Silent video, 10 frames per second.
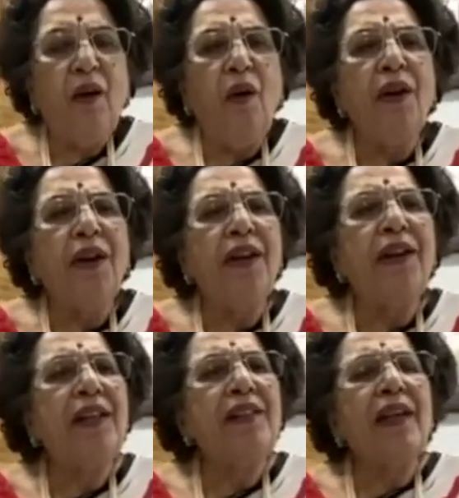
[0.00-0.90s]
or it
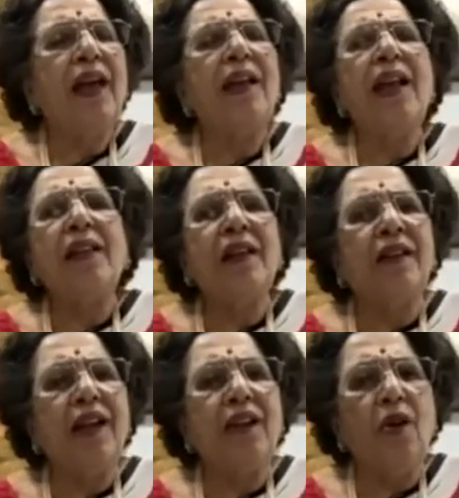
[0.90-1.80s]
is another
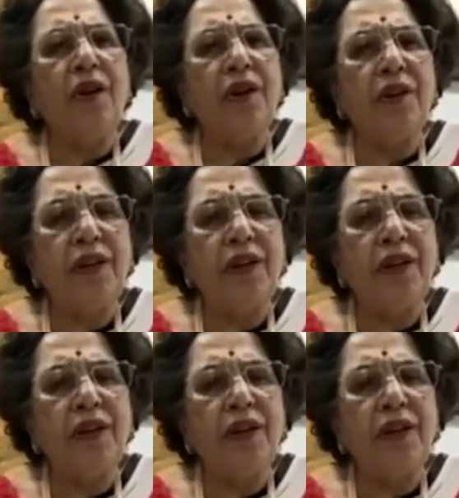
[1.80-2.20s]
great doctor